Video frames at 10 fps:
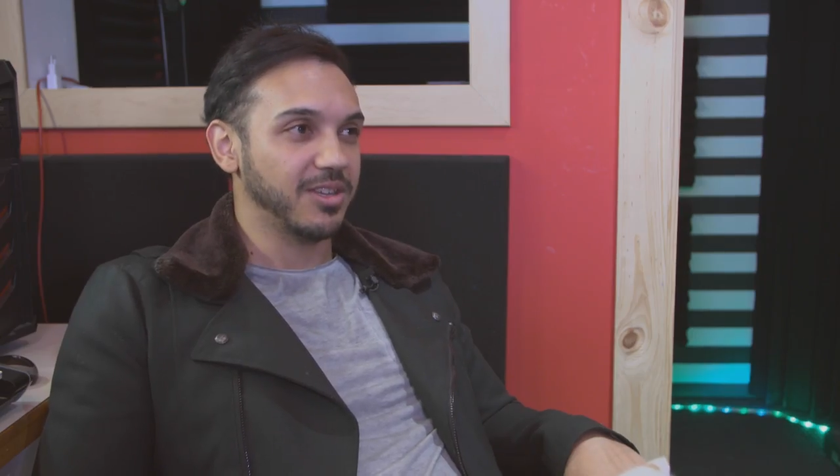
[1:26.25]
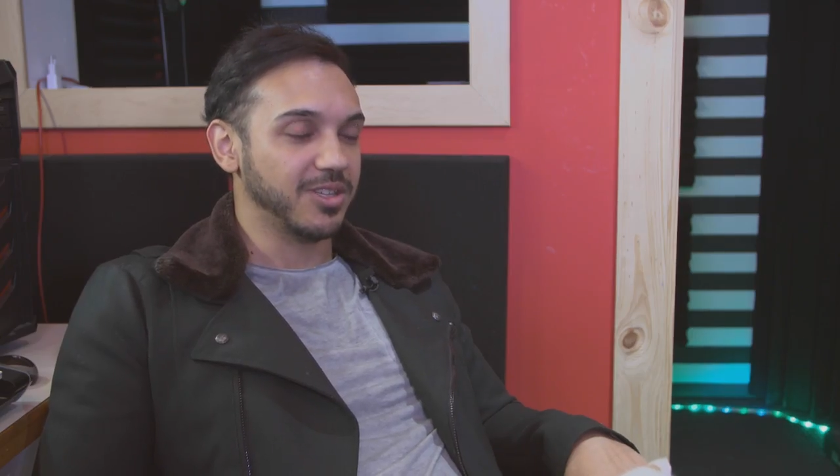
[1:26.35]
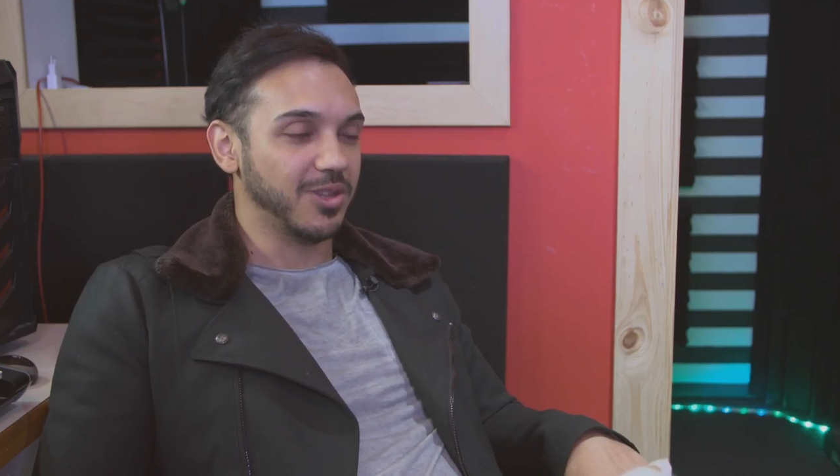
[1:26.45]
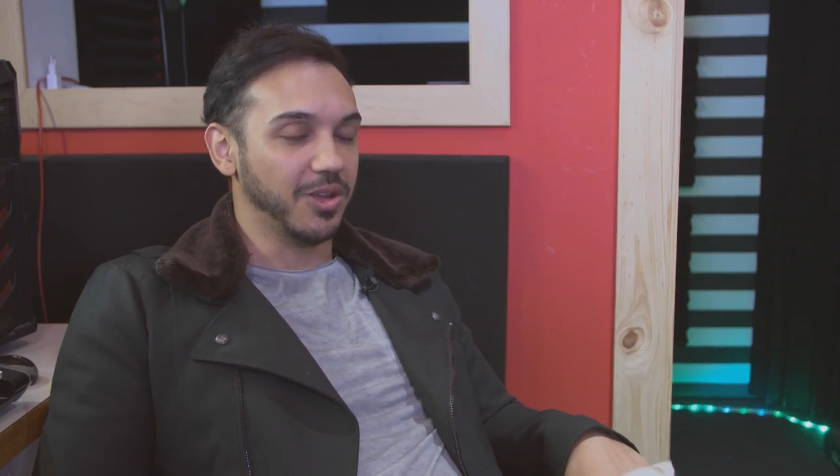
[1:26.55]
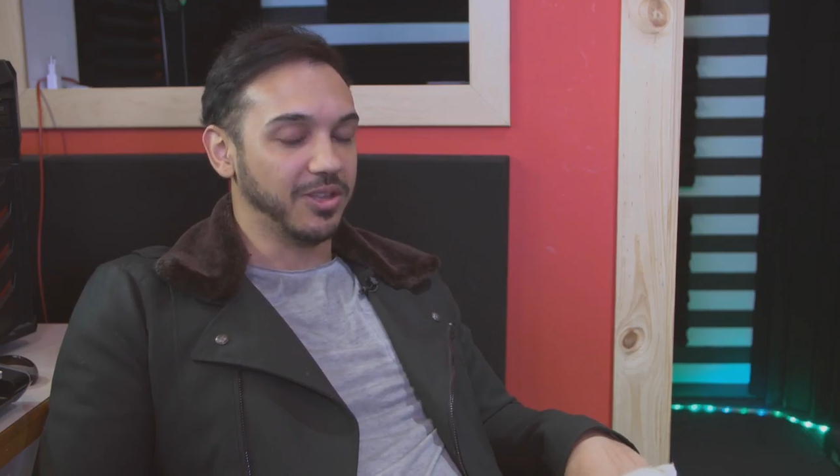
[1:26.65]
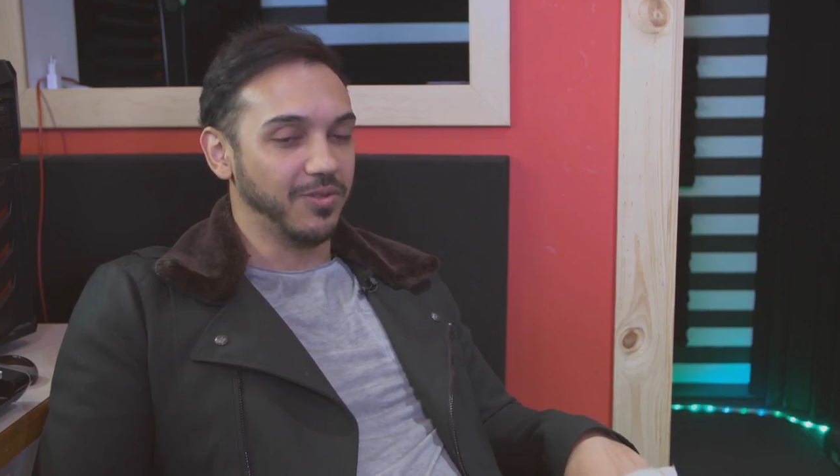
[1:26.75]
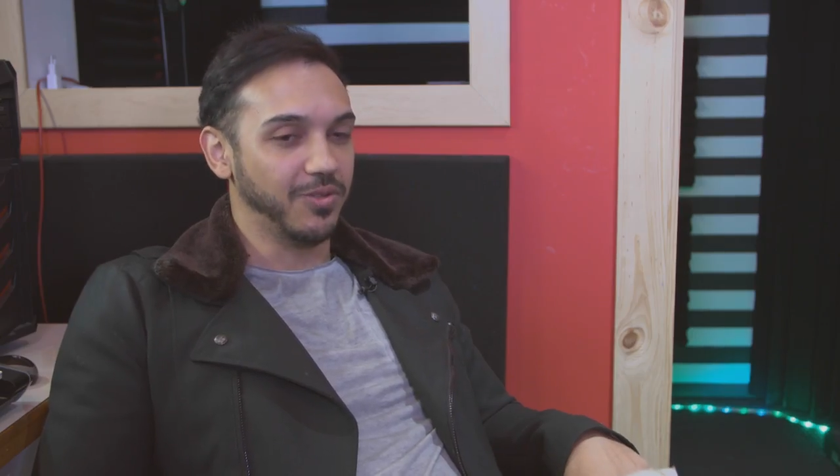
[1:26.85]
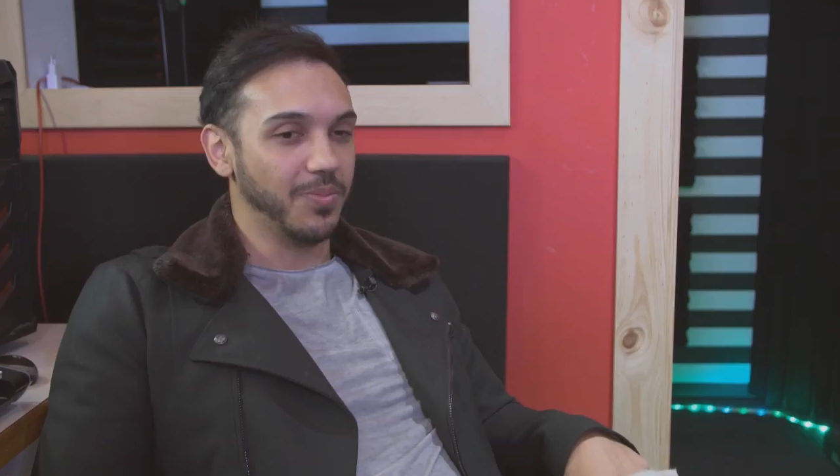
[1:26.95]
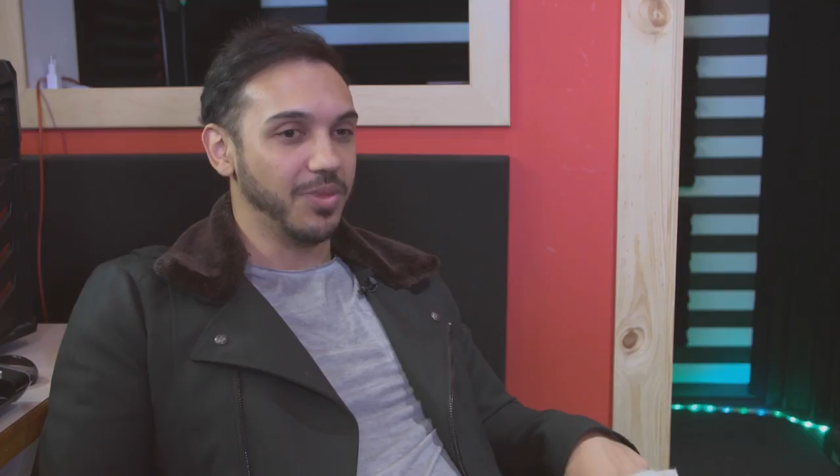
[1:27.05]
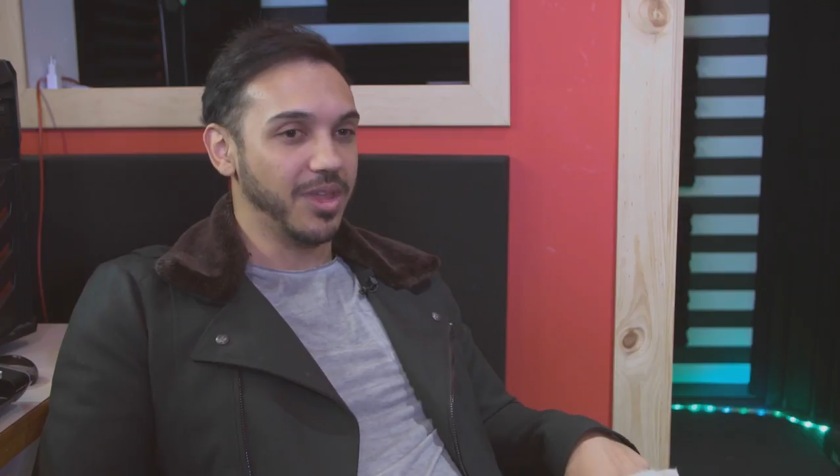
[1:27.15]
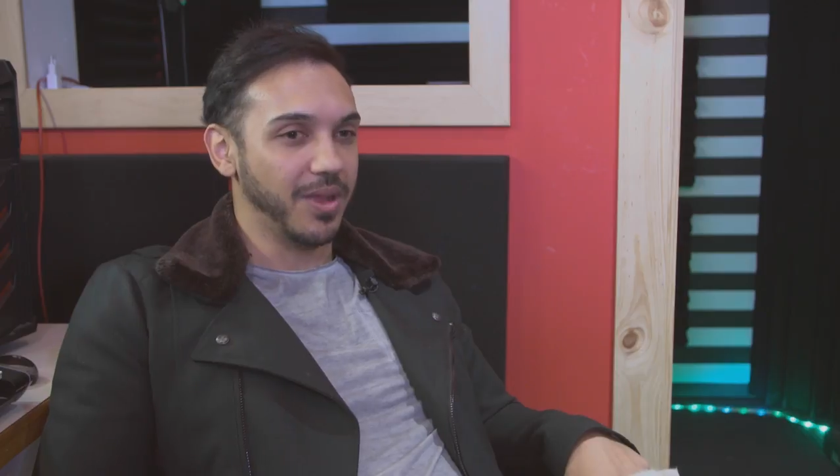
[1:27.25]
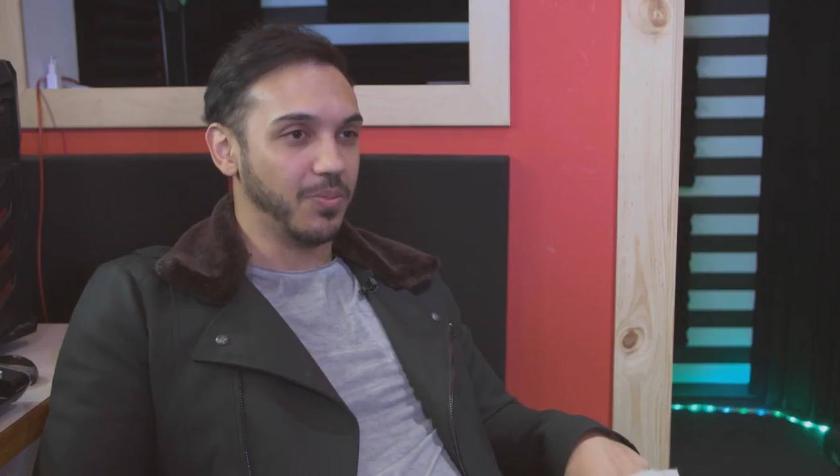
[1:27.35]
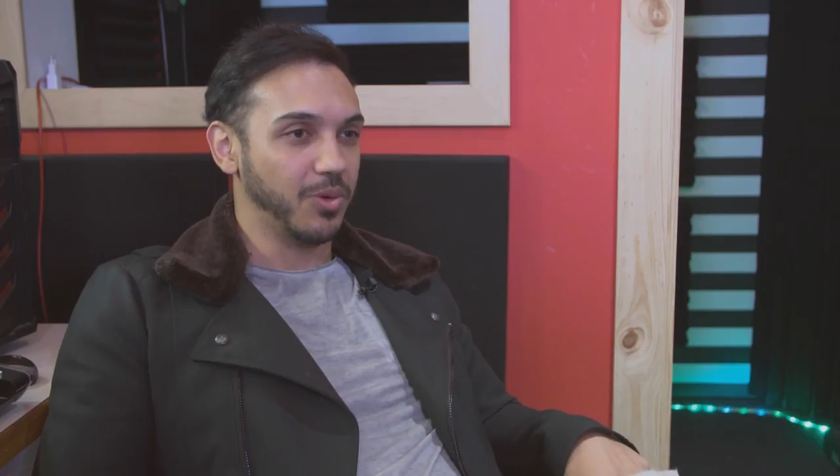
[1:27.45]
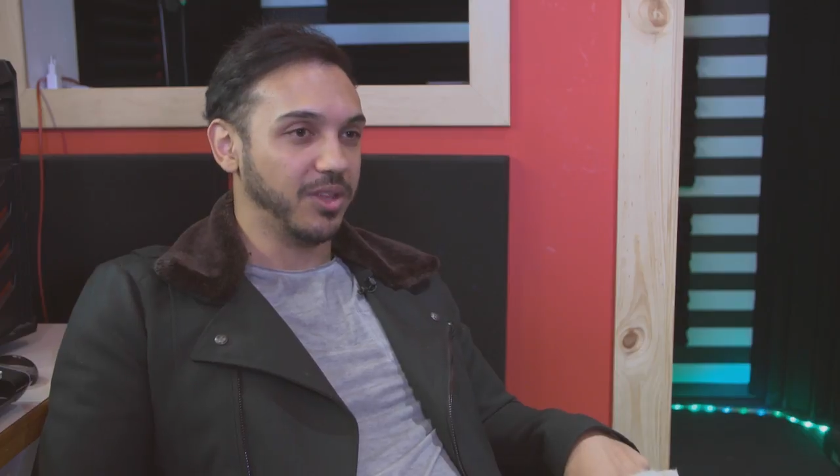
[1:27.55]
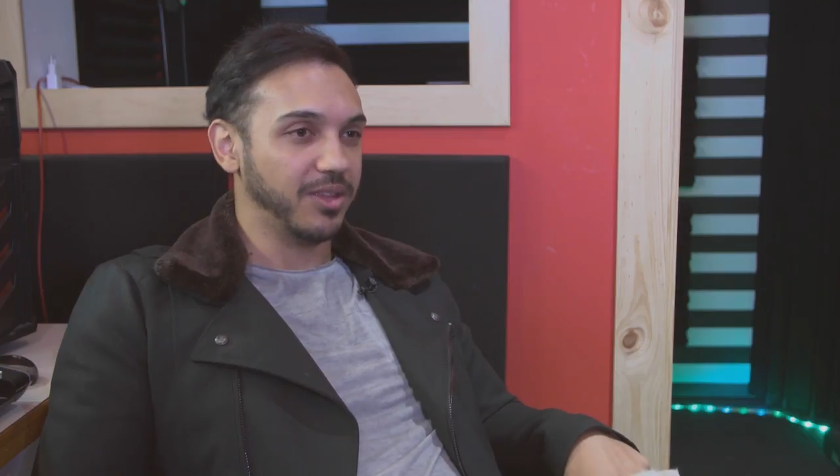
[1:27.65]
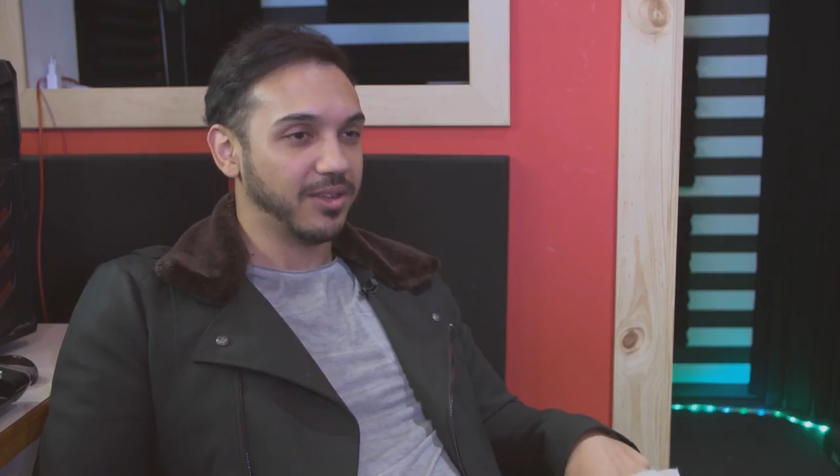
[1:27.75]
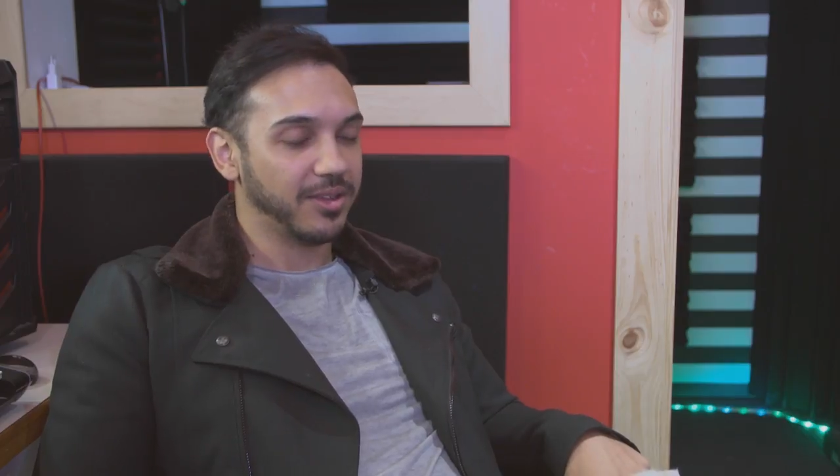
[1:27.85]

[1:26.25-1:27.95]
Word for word: started from that point.